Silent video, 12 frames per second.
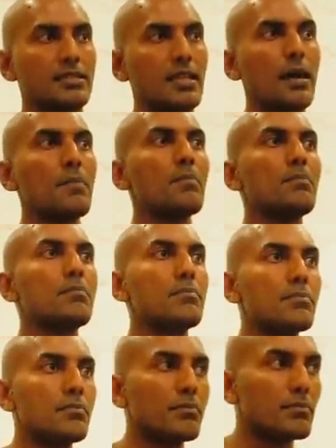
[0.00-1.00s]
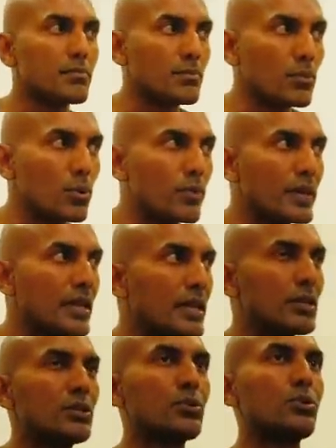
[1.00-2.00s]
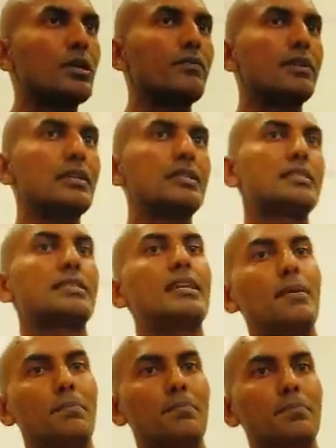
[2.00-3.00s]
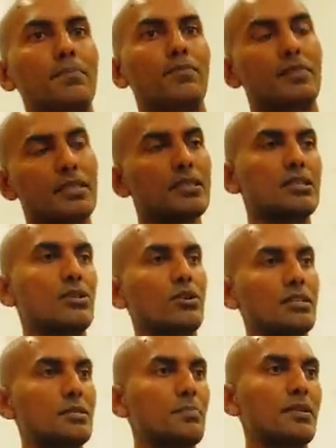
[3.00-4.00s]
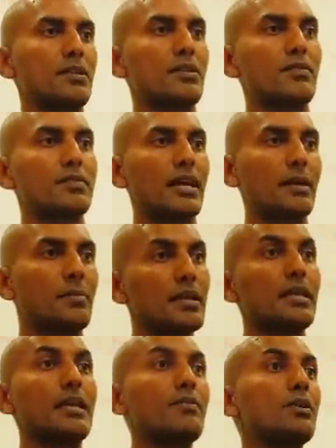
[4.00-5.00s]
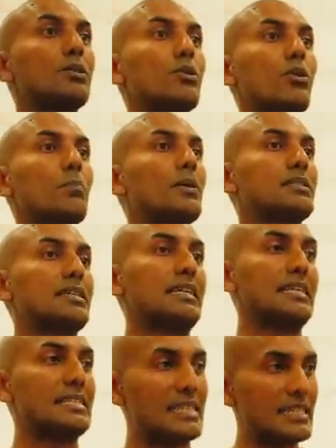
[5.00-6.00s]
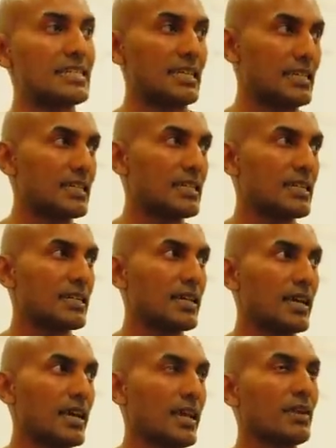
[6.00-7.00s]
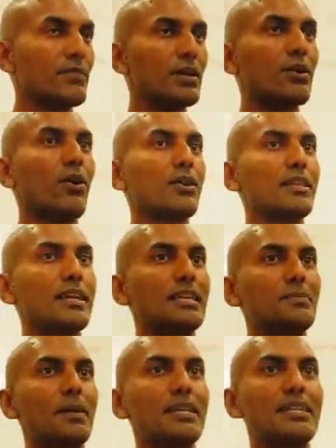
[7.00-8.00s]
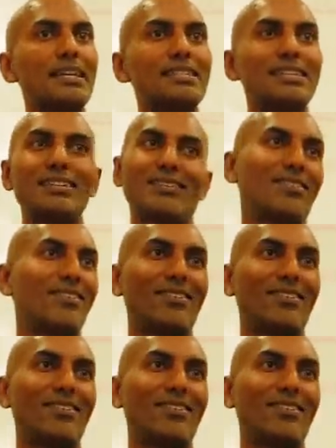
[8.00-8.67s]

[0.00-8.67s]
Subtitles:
Some moving into even sleep within the shortest period of time, even though a person is seated. Can we call that as meditation?